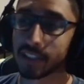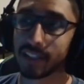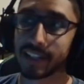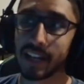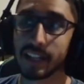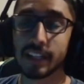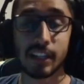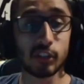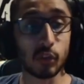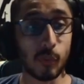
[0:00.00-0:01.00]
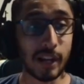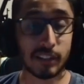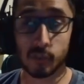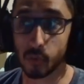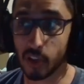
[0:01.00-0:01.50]
Again,
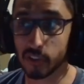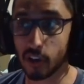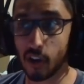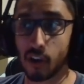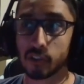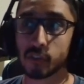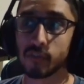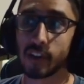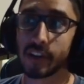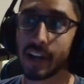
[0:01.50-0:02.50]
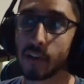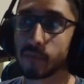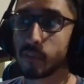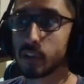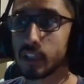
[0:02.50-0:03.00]
directed runs are also very
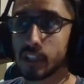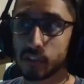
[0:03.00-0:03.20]
helpful.